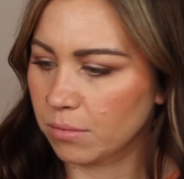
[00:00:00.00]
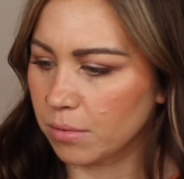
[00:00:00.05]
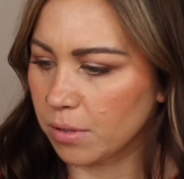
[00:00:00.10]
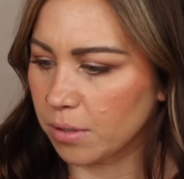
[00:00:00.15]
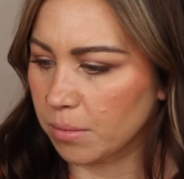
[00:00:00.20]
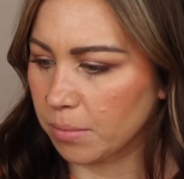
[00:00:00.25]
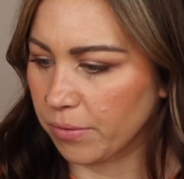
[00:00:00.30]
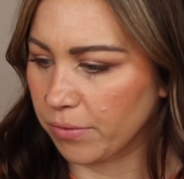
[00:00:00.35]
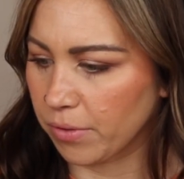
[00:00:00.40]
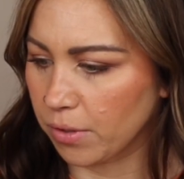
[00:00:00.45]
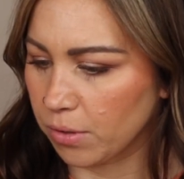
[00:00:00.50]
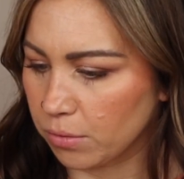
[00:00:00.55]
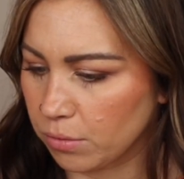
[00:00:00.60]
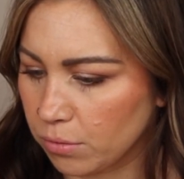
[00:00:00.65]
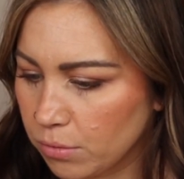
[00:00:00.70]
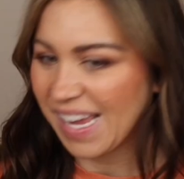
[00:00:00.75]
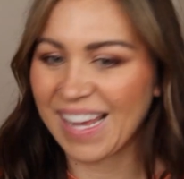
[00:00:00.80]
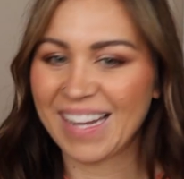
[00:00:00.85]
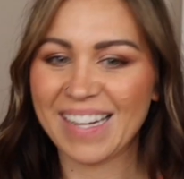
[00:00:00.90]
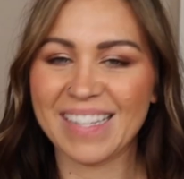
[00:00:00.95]
Where's my phone?
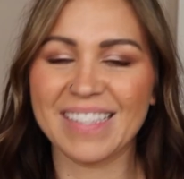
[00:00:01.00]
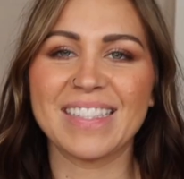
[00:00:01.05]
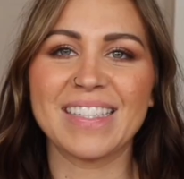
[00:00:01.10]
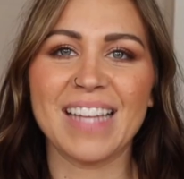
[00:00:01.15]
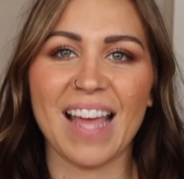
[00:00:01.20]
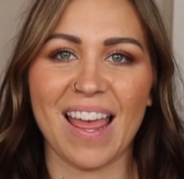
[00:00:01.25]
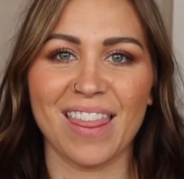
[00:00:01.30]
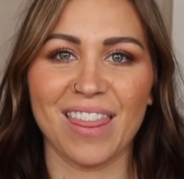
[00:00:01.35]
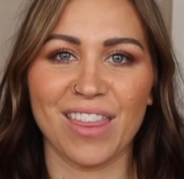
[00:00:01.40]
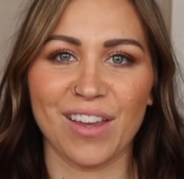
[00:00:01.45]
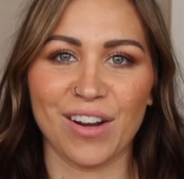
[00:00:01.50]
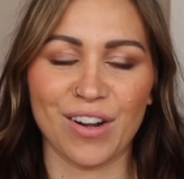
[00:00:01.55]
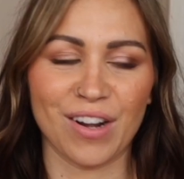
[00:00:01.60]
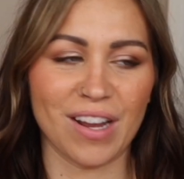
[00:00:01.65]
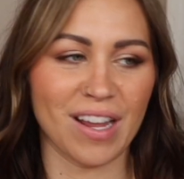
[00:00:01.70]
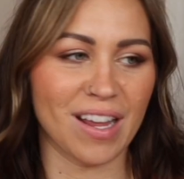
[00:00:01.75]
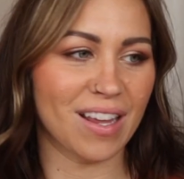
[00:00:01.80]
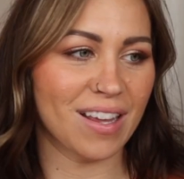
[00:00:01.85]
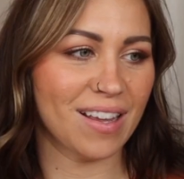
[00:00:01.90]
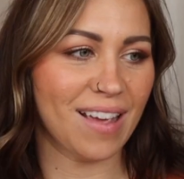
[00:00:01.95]
It is
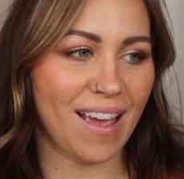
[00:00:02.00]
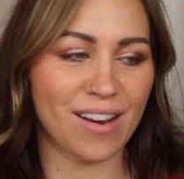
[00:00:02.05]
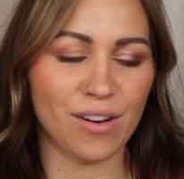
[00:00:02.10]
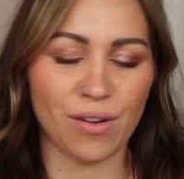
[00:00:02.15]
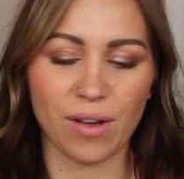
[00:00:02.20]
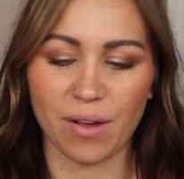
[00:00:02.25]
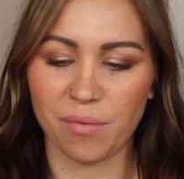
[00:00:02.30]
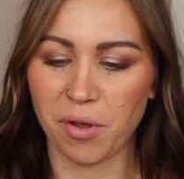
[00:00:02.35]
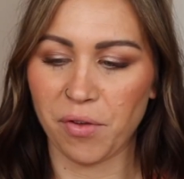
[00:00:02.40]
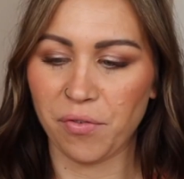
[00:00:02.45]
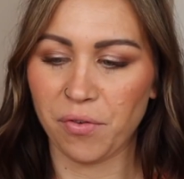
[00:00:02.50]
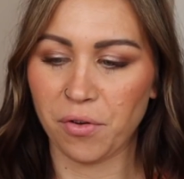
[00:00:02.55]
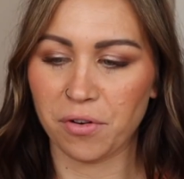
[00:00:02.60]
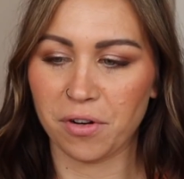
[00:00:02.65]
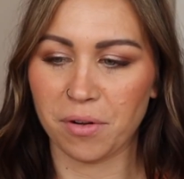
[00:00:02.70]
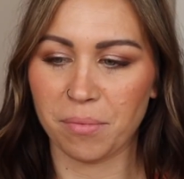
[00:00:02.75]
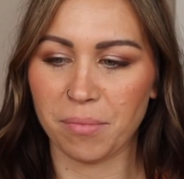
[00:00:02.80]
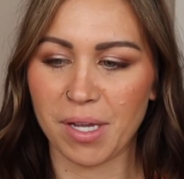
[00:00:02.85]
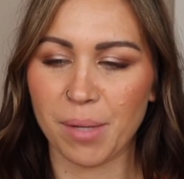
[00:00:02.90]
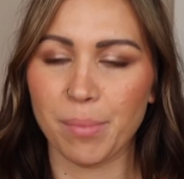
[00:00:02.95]
10:30. I don't have my phone
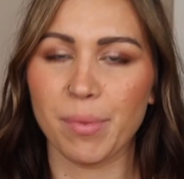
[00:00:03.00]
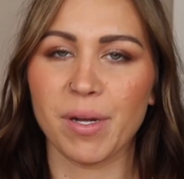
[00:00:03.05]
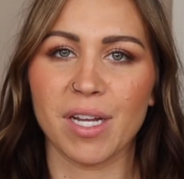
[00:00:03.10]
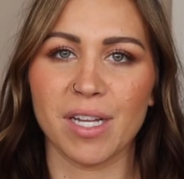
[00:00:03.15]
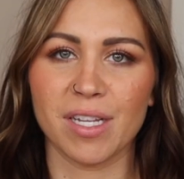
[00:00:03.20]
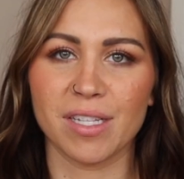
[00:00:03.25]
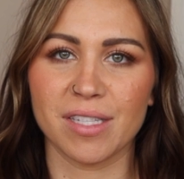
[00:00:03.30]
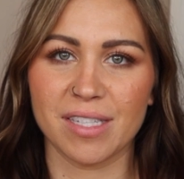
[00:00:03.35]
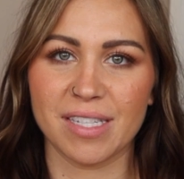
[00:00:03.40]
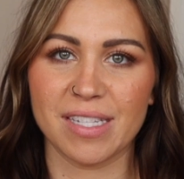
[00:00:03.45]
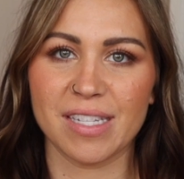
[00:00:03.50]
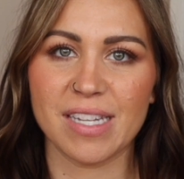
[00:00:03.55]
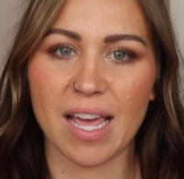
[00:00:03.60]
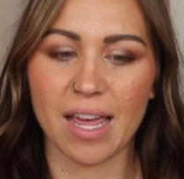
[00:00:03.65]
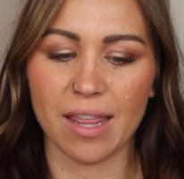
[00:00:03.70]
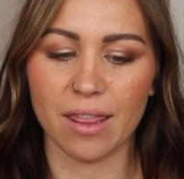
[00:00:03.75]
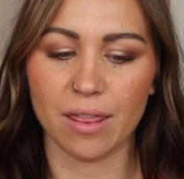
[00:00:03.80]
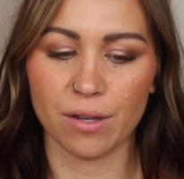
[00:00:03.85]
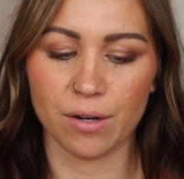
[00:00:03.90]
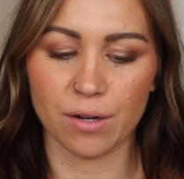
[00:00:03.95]
on me, but it is
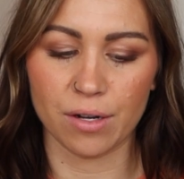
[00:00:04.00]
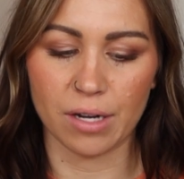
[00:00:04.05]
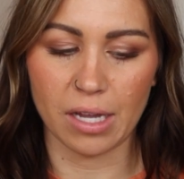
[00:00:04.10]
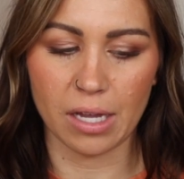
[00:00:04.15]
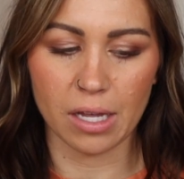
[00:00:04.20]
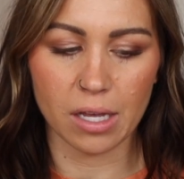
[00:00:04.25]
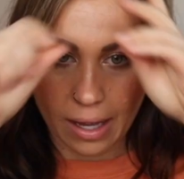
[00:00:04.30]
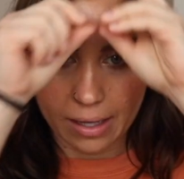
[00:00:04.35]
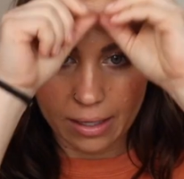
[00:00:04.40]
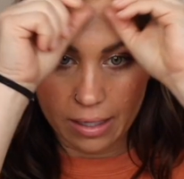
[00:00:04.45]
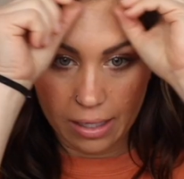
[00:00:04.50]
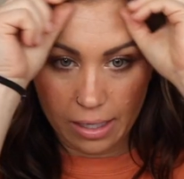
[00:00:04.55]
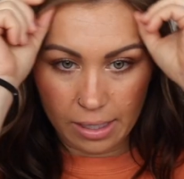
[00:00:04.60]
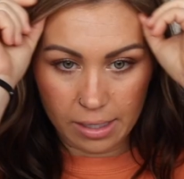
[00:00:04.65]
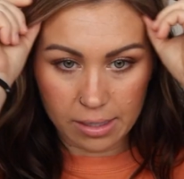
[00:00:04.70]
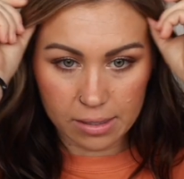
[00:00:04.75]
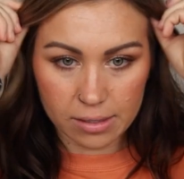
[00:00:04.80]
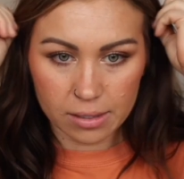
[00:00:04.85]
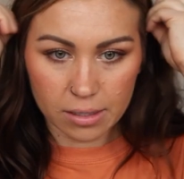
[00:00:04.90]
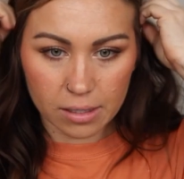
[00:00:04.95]
10:30 at
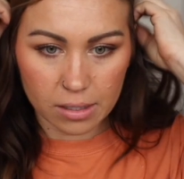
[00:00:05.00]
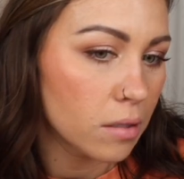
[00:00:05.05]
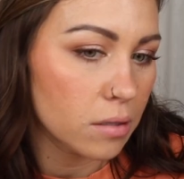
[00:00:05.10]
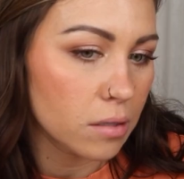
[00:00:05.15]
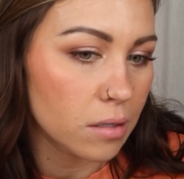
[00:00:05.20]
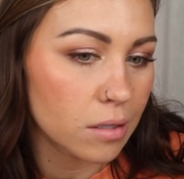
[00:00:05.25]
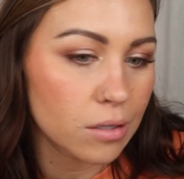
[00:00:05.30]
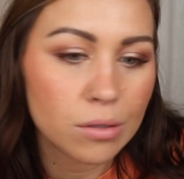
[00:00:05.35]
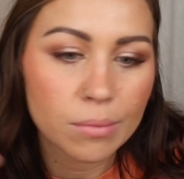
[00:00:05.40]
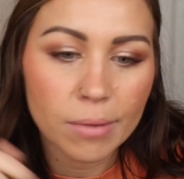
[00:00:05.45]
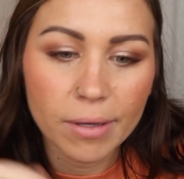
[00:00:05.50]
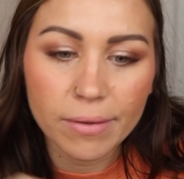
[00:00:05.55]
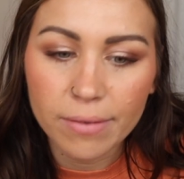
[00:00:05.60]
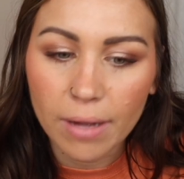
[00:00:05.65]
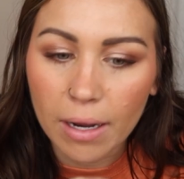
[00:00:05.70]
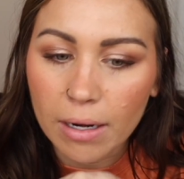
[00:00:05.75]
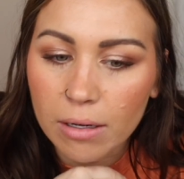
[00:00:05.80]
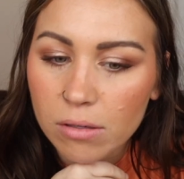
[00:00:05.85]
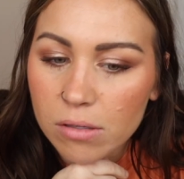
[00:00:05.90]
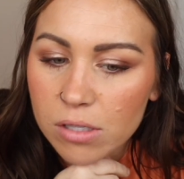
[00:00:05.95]
night. Just gonna do my
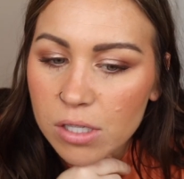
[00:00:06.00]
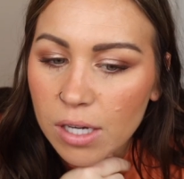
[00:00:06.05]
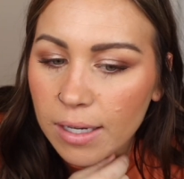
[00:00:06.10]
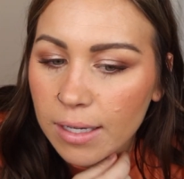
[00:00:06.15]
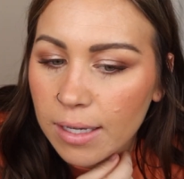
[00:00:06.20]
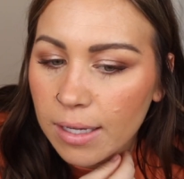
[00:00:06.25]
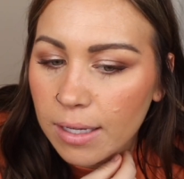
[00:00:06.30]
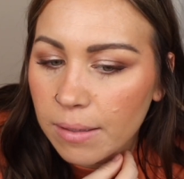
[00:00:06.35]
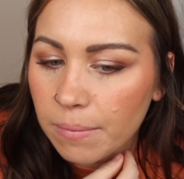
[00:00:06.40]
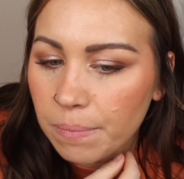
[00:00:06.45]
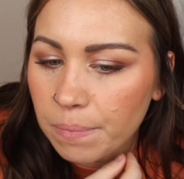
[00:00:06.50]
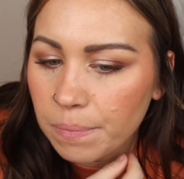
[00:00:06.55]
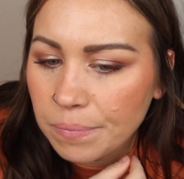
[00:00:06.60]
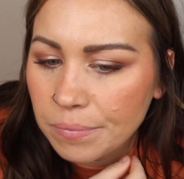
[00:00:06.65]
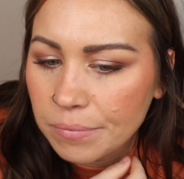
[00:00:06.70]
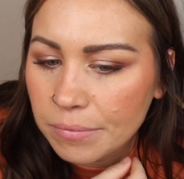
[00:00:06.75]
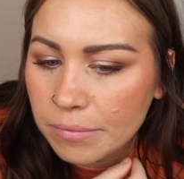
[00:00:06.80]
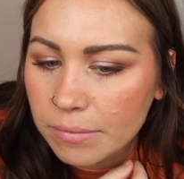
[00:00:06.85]
final check-in.